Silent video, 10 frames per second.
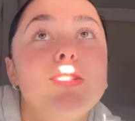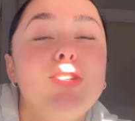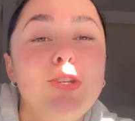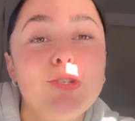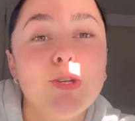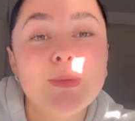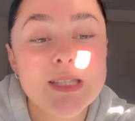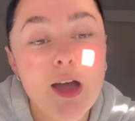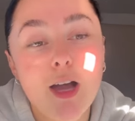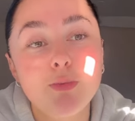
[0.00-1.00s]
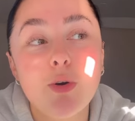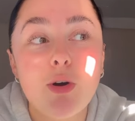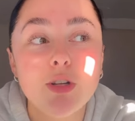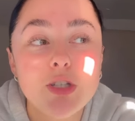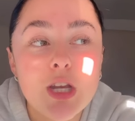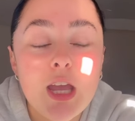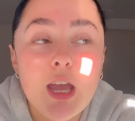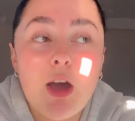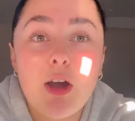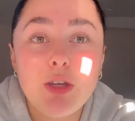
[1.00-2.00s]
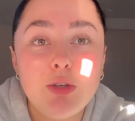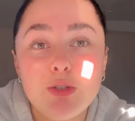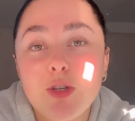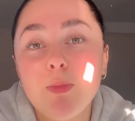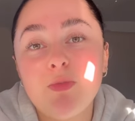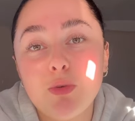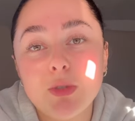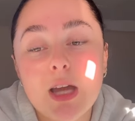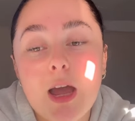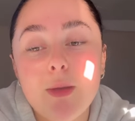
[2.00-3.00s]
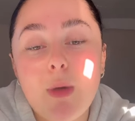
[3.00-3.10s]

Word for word: The YouTubers that I watch are YouTube full time.